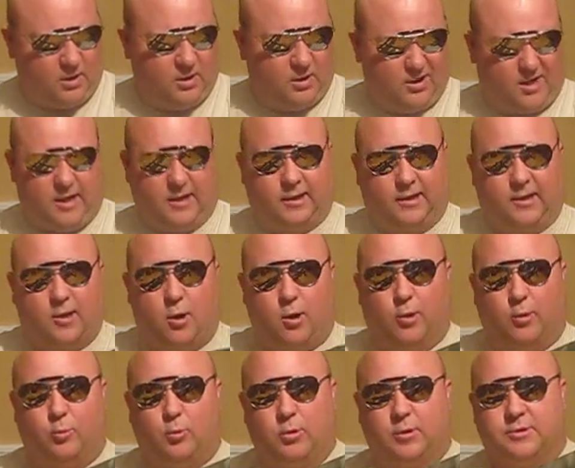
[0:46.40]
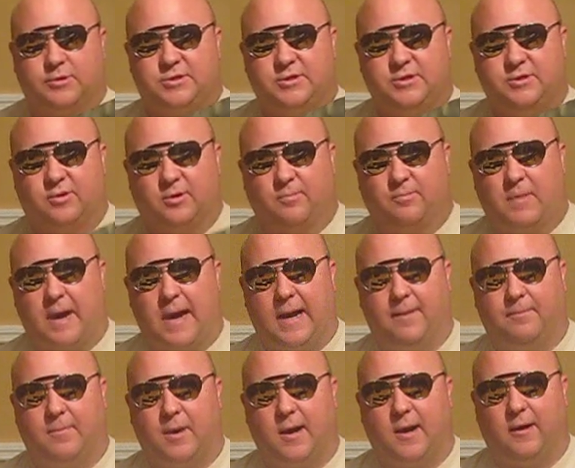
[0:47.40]
Got a Caldwell shooter
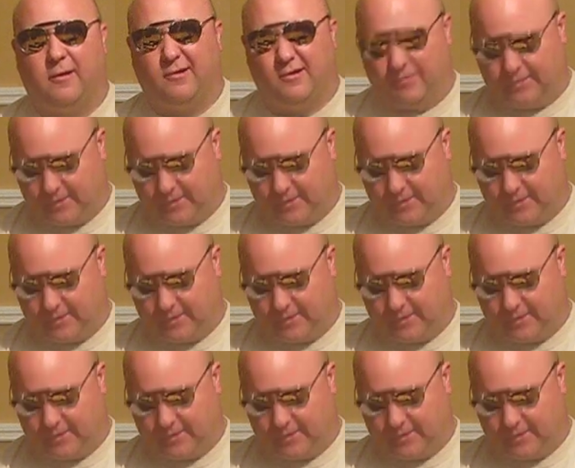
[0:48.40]
bipod on